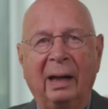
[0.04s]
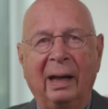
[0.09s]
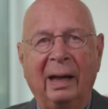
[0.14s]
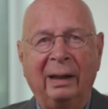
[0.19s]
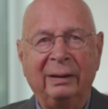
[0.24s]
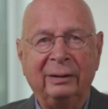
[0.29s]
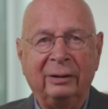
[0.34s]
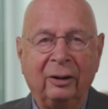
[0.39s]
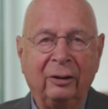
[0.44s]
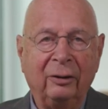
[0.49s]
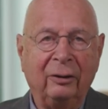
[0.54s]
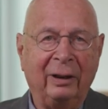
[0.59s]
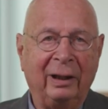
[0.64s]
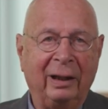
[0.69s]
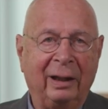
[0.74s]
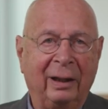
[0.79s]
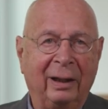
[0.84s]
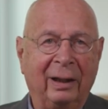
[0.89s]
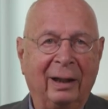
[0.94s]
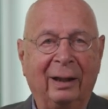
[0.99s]

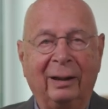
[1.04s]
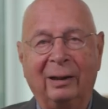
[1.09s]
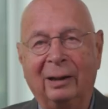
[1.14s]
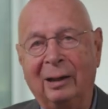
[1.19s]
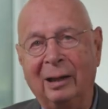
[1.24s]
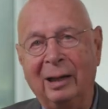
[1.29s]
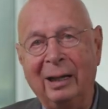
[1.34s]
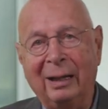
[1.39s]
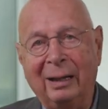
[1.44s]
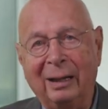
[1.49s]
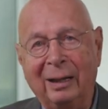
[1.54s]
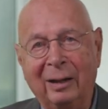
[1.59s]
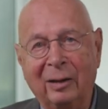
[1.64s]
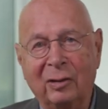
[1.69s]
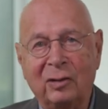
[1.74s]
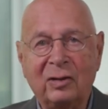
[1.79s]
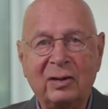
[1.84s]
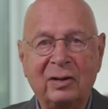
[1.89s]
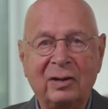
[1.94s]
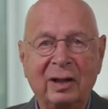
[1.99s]
Anthony and Ling,
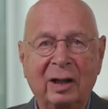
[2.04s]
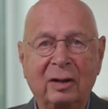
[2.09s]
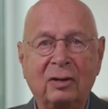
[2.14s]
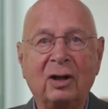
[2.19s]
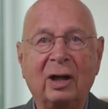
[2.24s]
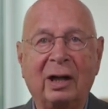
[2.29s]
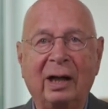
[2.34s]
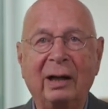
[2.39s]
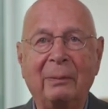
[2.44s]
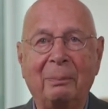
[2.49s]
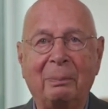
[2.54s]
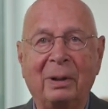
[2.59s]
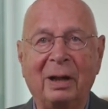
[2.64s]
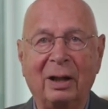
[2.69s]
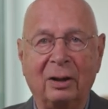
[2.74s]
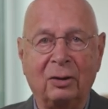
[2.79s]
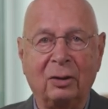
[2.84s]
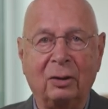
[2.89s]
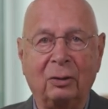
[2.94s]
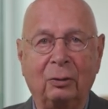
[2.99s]
it's such a great
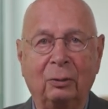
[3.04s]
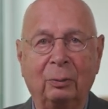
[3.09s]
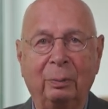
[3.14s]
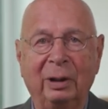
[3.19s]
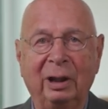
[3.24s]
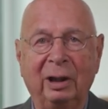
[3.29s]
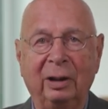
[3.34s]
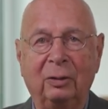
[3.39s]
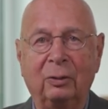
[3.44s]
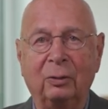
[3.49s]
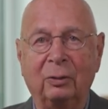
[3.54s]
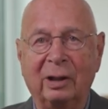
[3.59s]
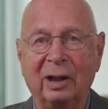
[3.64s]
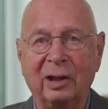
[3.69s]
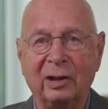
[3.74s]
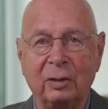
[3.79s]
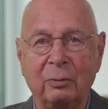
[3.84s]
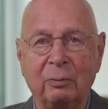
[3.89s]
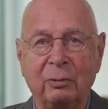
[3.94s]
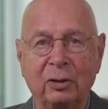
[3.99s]
pleasure to be
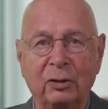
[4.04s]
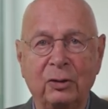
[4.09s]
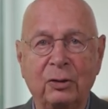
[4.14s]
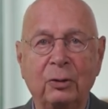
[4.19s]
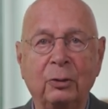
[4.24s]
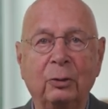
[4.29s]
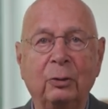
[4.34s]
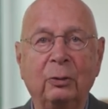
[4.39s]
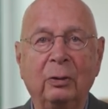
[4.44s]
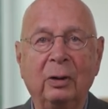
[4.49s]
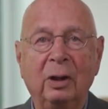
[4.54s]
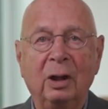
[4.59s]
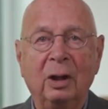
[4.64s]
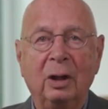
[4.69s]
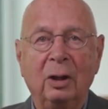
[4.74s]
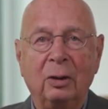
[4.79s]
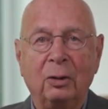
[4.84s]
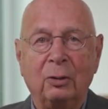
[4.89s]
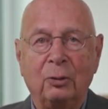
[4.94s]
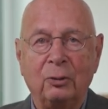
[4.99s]
together with you
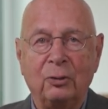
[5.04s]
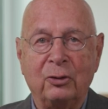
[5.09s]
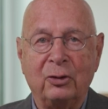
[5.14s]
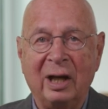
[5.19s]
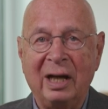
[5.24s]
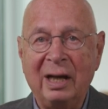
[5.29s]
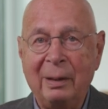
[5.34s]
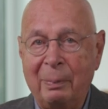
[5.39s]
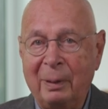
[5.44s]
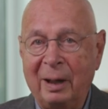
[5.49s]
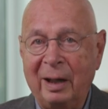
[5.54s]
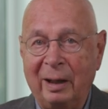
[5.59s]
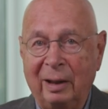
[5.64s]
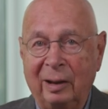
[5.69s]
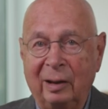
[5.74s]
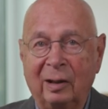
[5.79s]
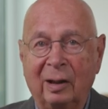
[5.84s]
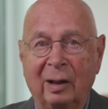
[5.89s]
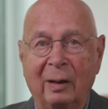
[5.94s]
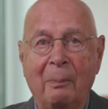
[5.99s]
to
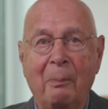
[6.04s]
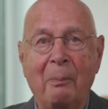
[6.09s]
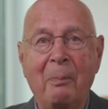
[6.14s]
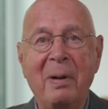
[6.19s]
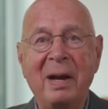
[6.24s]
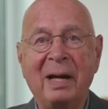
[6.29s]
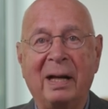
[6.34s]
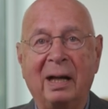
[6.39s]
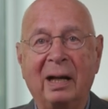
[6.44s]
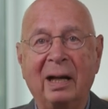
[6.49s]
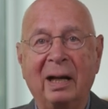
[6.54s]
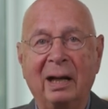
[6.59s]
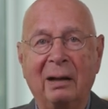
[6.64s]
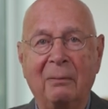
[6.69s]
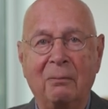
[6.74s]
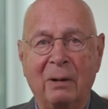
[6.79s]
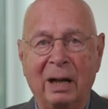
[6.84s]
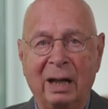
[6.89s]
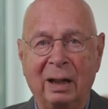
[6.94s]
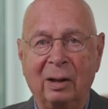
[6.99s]
celebrate a big
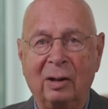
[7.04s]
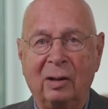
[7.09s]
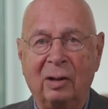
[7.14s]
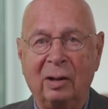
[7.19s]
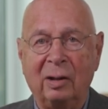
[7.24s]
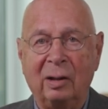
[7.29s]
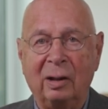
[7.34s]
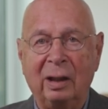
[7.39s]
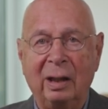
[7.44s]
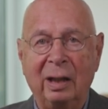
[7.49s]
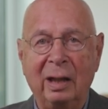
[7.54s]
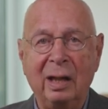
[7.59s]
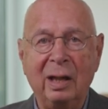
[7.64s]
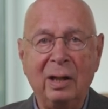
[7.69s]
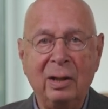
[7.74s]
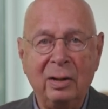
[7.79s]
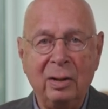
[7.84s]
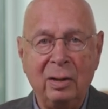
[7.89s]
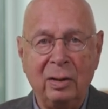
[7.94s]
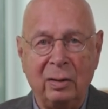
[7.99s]
event
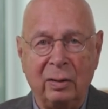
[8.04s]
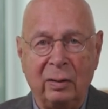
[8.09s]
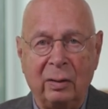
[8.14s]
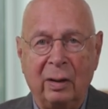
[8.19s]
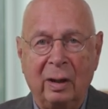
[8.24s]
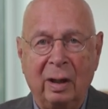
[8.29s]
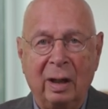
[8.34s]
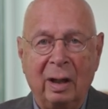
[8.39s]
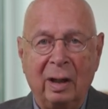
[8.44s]
in